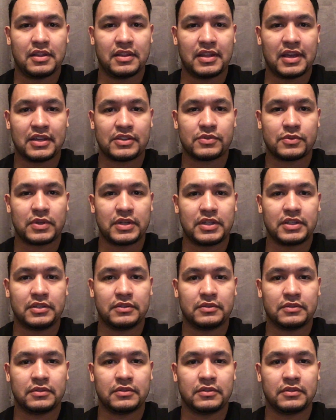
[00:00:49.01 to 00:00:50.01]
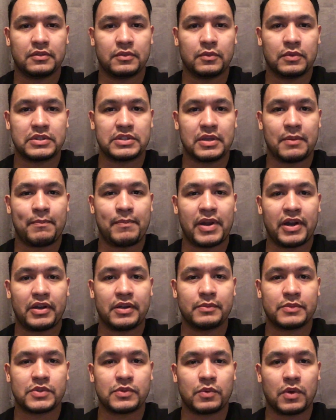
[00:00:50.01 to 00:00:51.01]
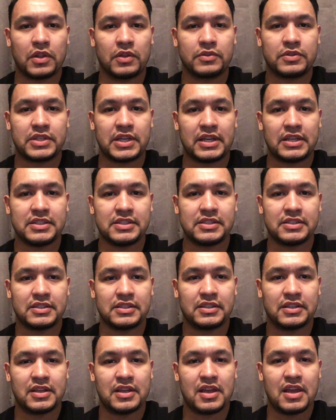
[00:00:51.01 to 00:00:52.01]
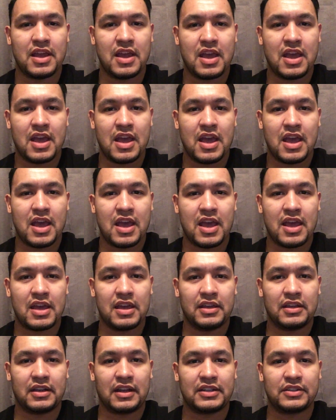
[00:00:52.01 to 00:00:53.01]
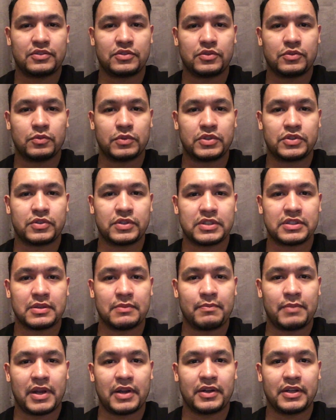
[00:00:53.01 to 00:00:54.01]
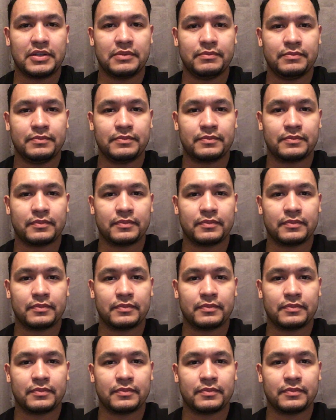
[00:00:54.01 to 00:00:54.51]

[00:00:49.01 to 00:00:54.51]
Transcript: the x-ray was a barium swallow test and I would drink some barium.